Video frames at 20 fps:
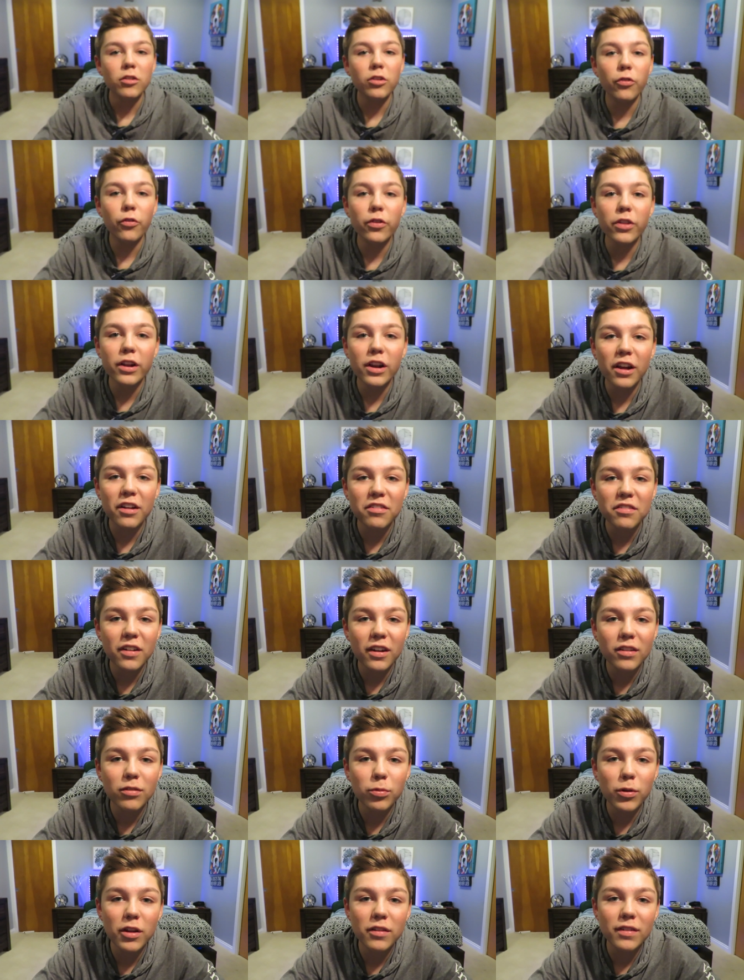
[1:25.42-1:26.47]
So for the next
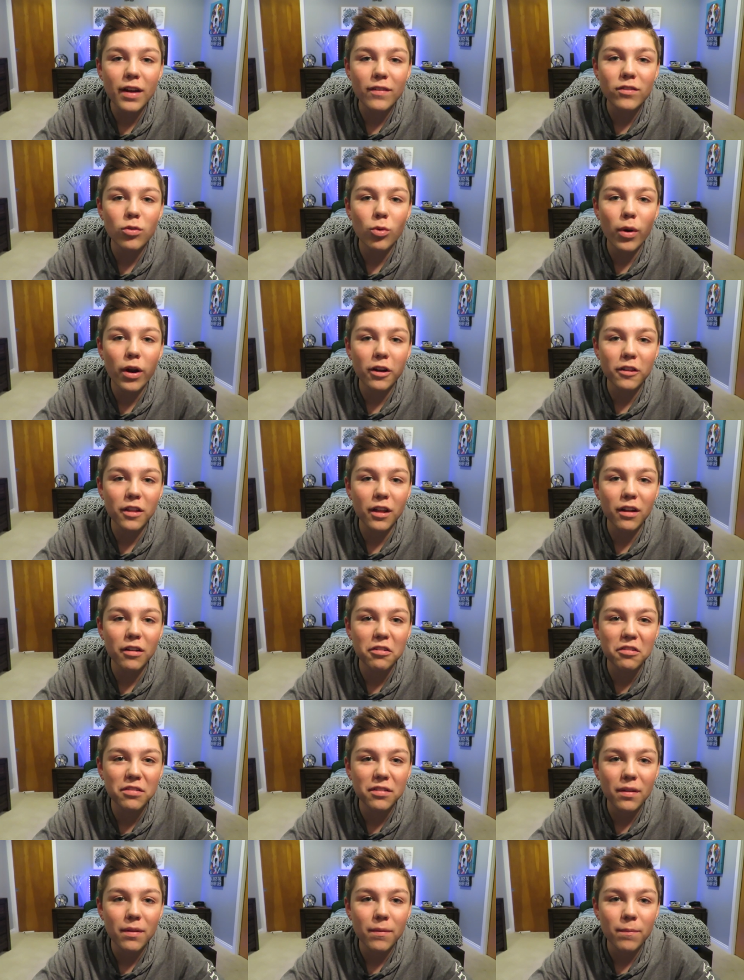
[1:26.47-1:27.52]
six weeks I have to wear
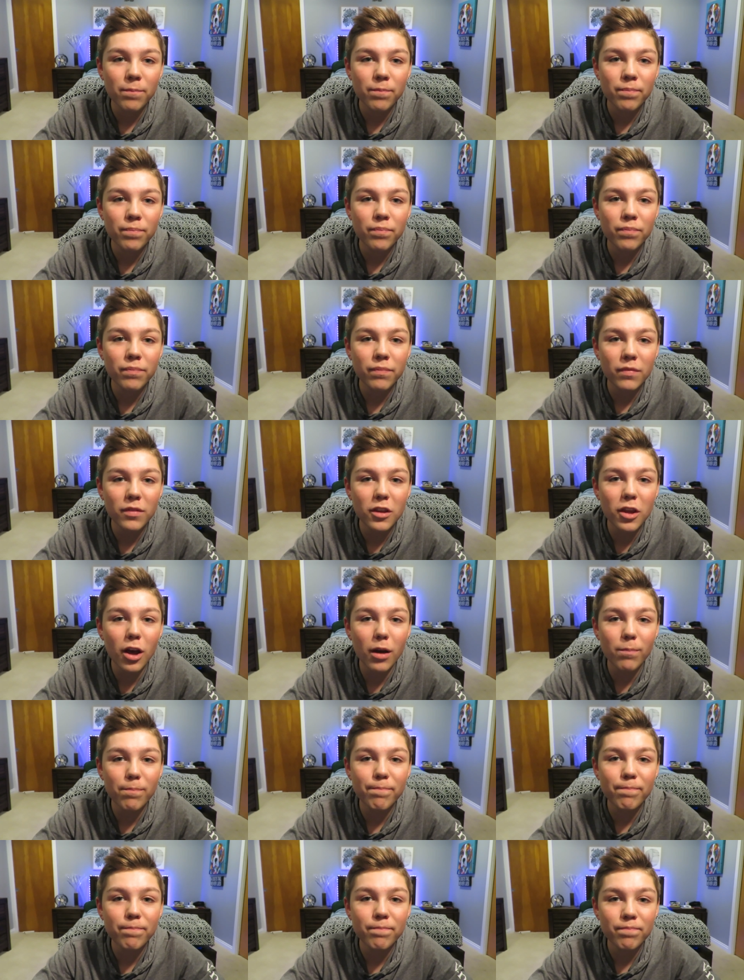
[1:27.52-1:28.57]
this.
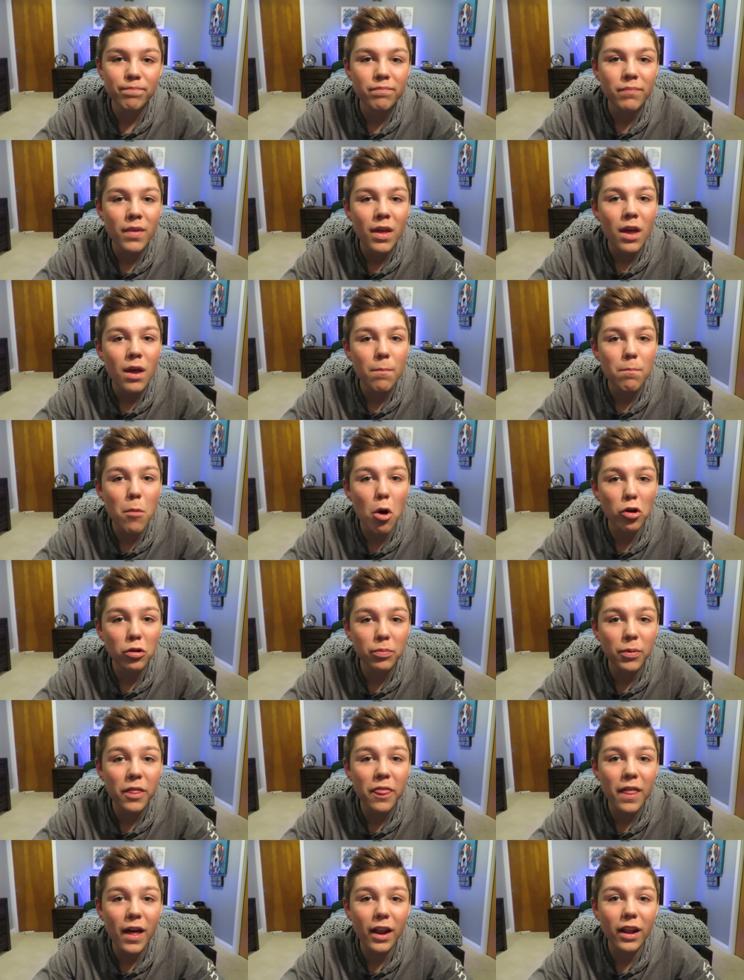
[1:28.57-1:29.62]
Yep, most
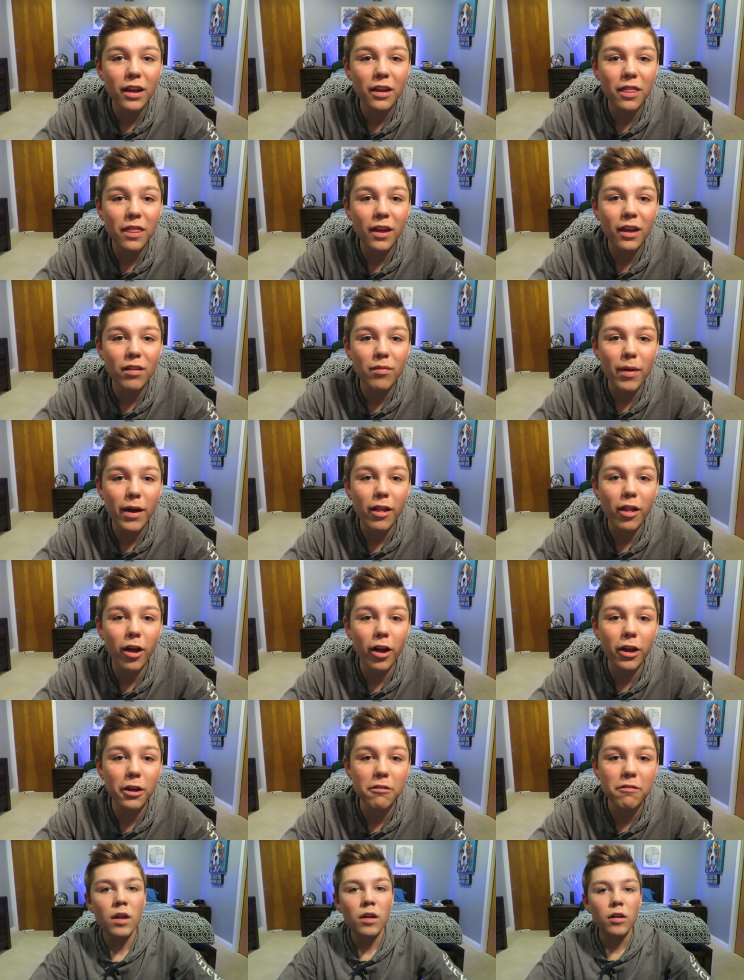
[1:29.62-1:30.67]
pathetic thing in my
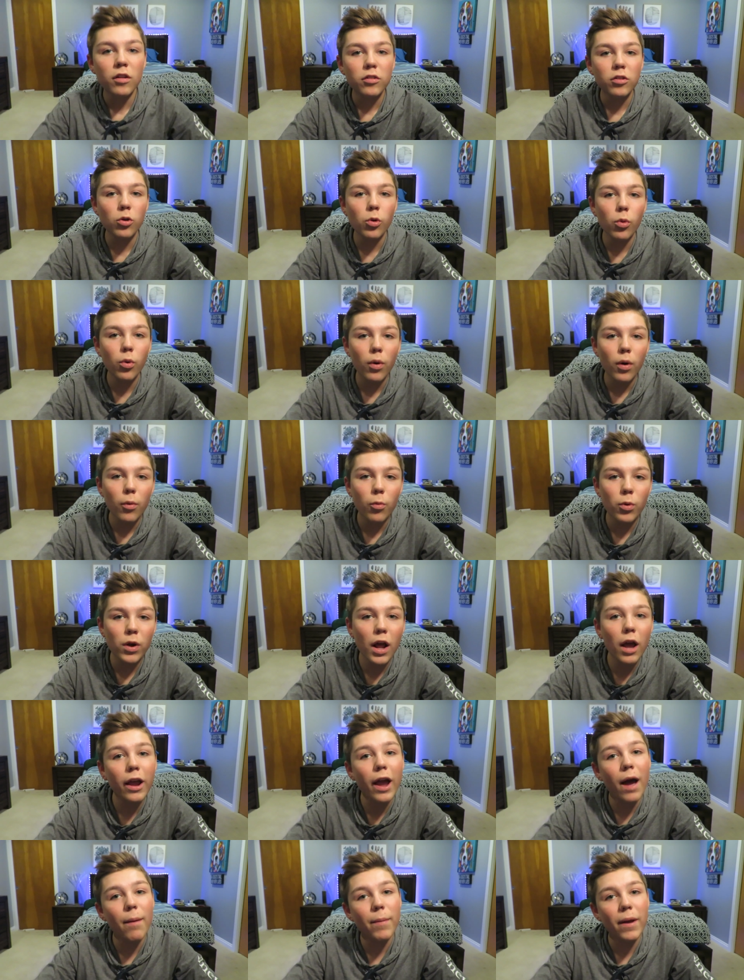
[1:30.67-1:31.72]
life. So when
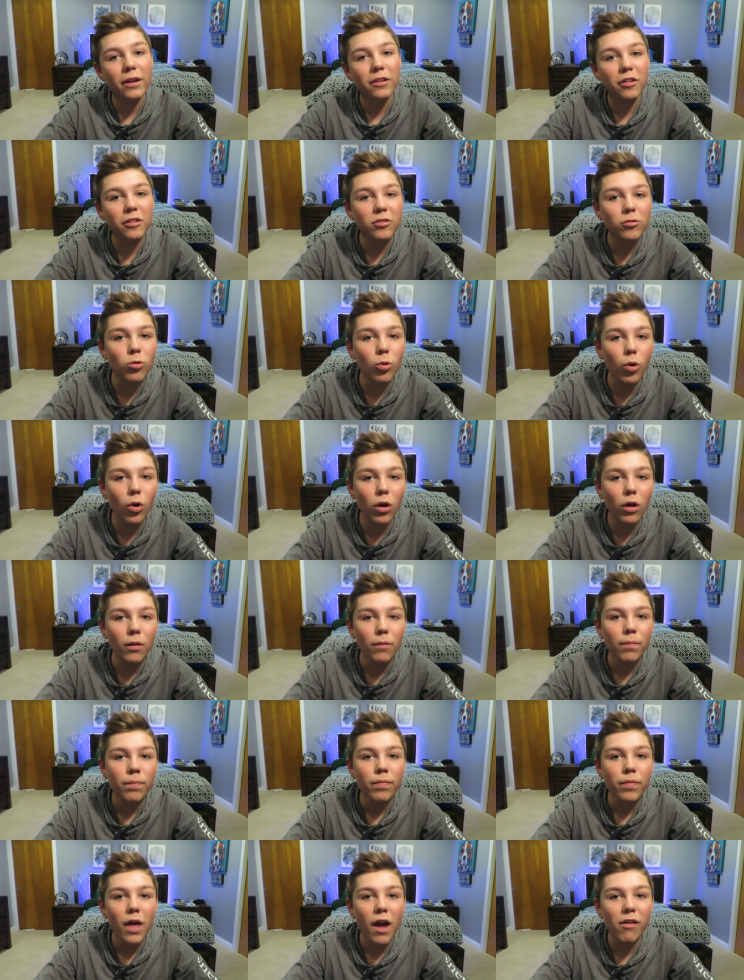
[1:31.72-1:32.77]
I got back to school,
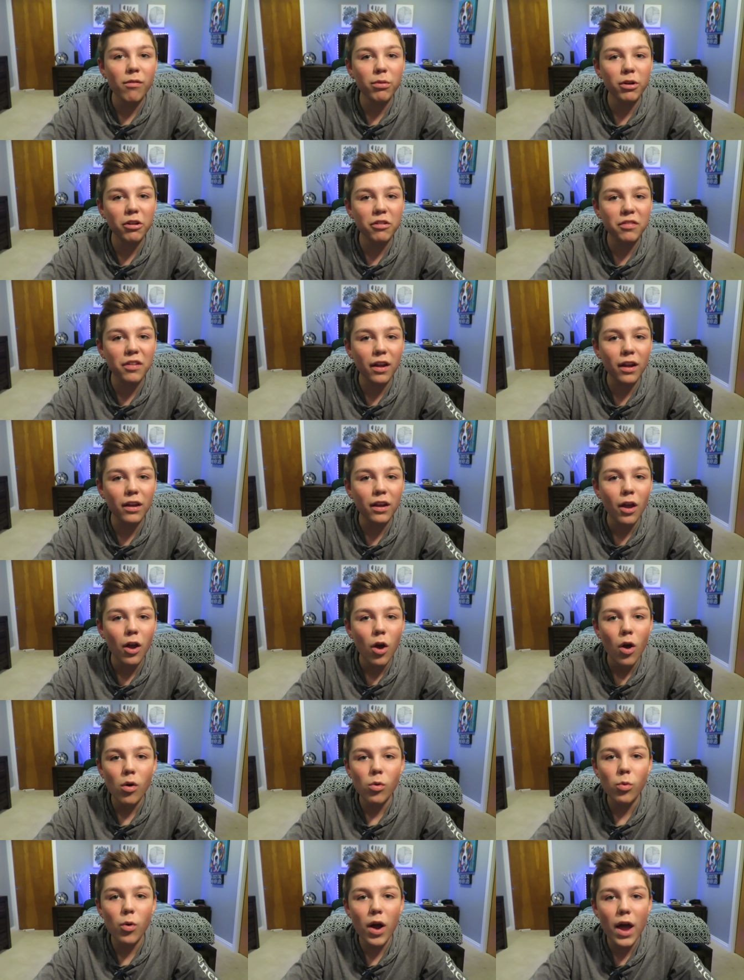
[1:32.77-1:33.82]
everybody was like,
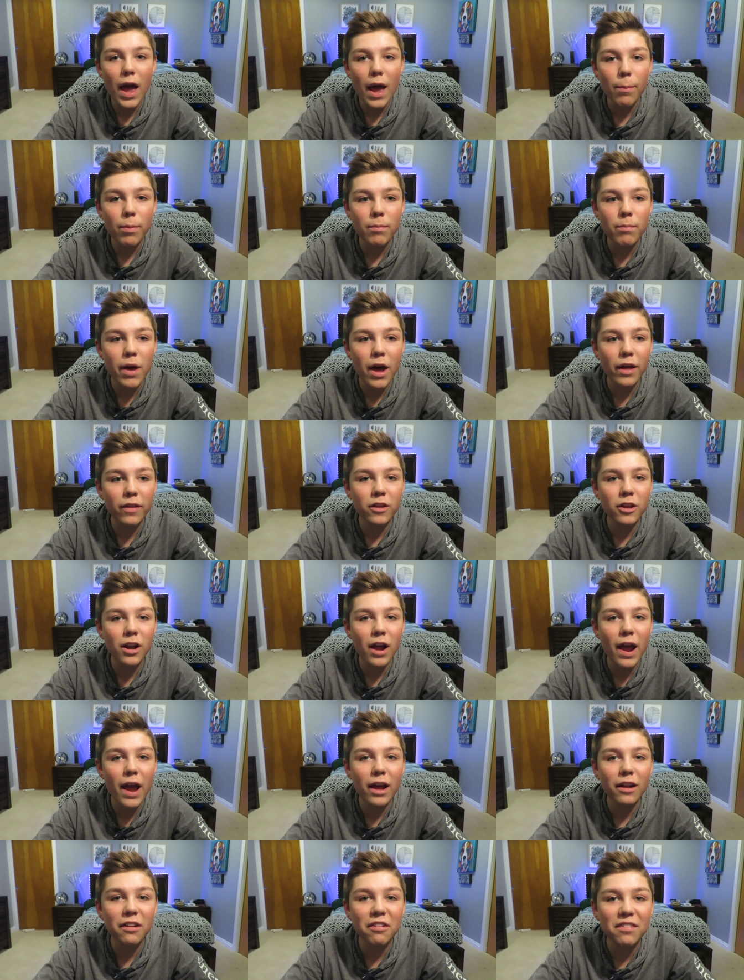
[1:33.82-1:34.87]
"What happened, Matthew?" And I
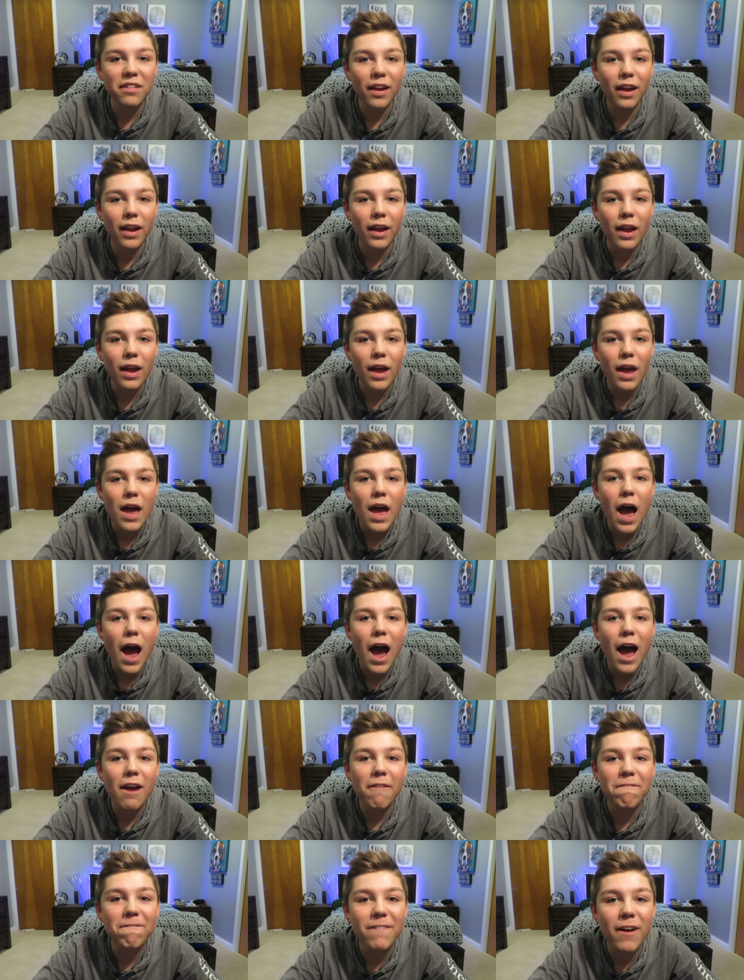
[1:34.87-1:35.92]
had to say,
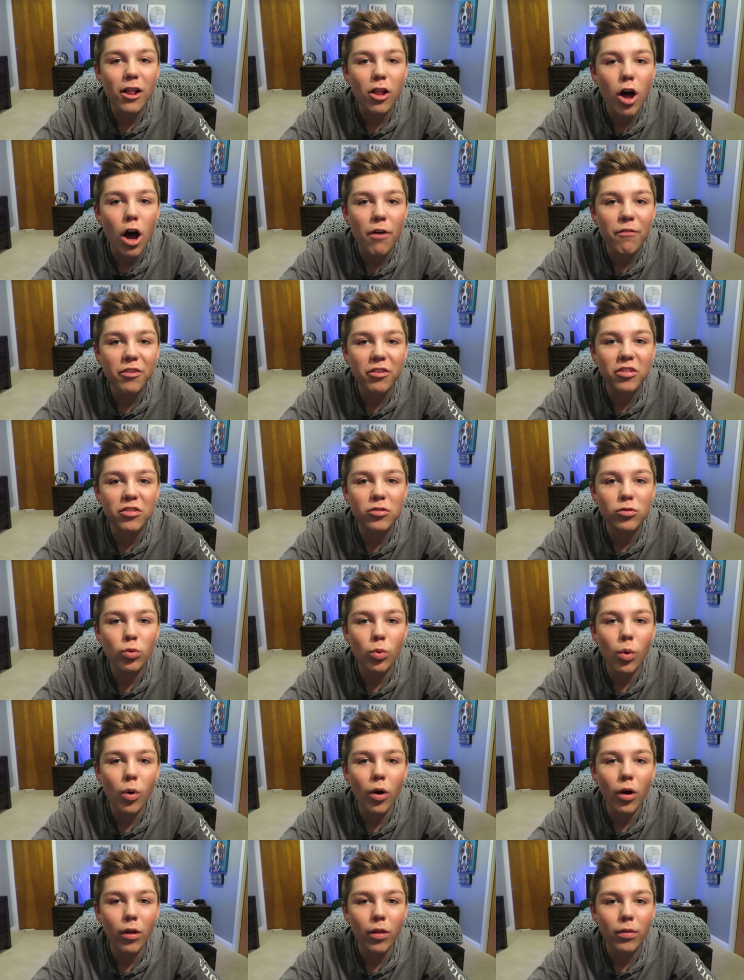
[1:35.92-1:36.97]
"I fell off a
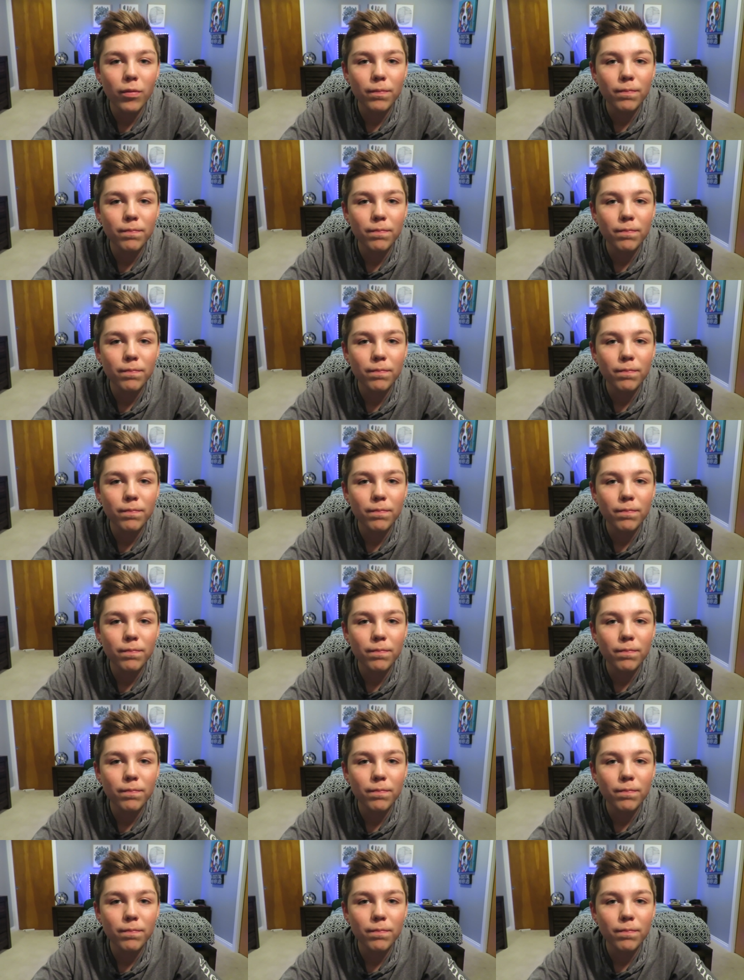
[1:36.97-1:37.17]
stool."